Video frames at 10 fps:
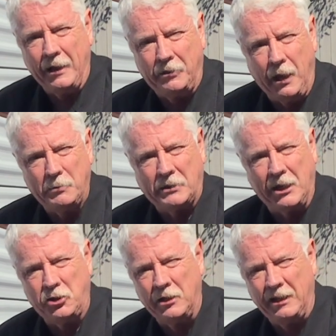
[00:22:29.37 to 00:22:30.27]
a dump
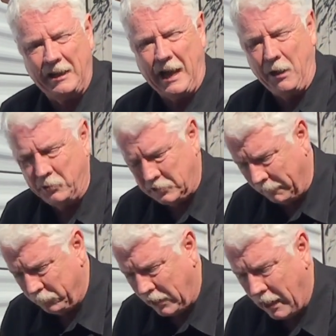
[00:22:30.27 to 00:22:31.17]
station, and the guy with
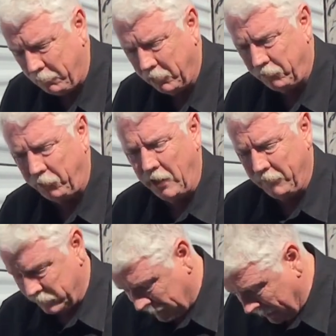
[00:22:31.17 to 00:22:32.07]
some camper in front
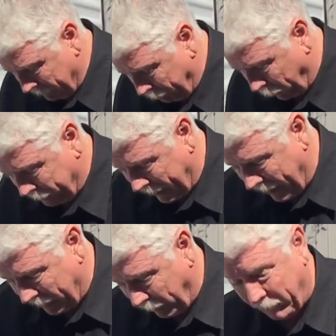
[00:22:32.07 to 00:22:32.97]
of us pulled it
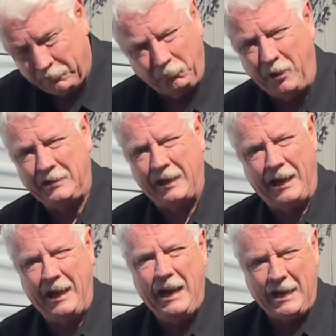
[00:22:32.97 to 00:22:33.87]
out, and I went, what the
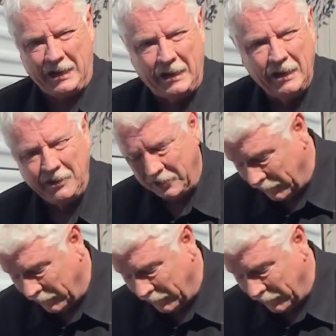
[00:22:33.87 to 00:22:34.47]
hey, you